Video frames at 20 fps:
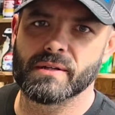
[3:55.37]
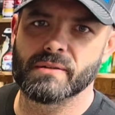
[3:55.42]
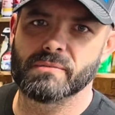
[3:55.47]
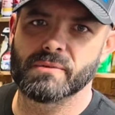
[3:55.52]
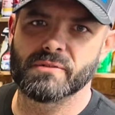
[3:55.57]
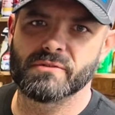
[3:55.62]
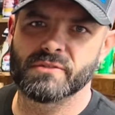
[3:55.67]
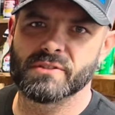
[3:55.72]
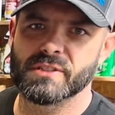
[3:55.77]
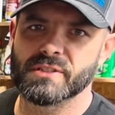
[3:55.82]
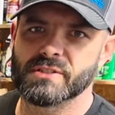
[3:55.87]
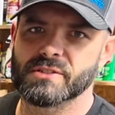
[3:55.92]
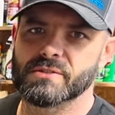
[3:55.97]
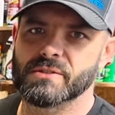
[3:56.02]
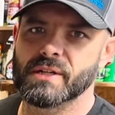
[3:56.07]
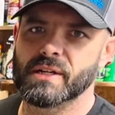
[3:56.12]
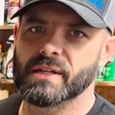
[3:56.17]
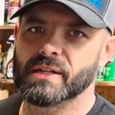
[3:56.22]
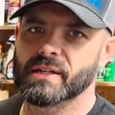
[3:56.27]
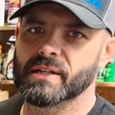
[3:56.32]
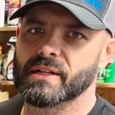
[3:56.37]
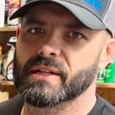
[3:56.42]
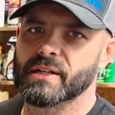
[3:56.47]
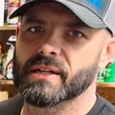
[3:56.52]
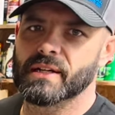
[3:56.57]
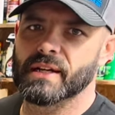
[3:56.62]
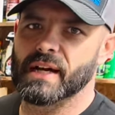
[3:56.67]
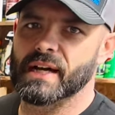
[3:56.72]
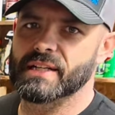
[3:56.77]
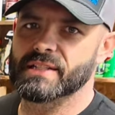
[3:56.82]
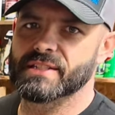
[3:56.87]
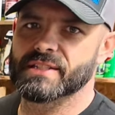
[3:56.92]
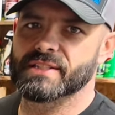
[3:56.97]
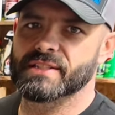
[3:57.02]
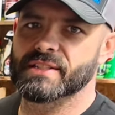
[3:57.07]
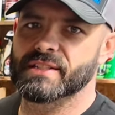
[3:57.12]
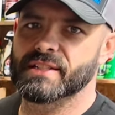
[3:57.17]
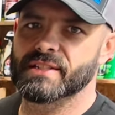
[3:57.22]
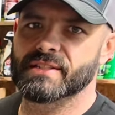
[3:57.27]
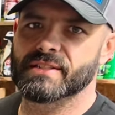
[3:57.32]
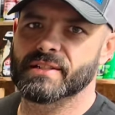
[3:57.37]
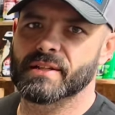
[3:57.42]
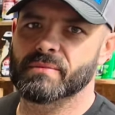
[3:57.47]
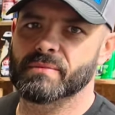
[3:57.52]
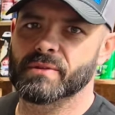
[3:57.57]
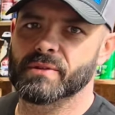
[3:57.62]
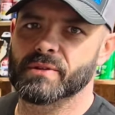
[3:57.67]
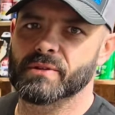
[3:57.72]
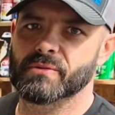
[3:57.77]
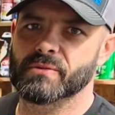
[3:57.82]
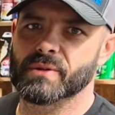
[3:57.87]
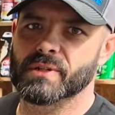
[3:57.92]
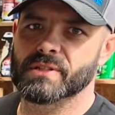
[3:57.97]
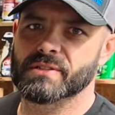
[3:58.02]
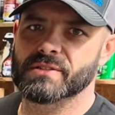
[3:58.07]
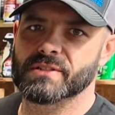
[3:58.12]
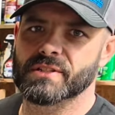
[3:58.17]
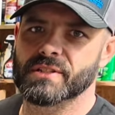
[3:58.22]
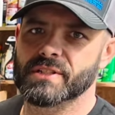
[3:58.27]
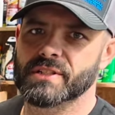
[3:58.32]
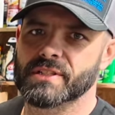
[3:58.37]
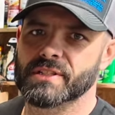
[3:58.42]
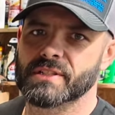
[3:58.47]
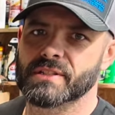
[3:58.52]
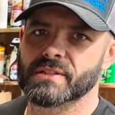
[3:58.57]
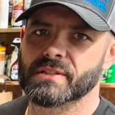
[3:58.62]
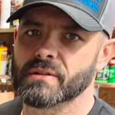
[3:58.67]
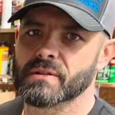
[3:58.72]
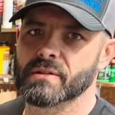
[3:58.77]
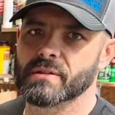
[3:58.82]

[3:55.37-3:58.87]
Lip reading: But for this truck, I just need something that runs good,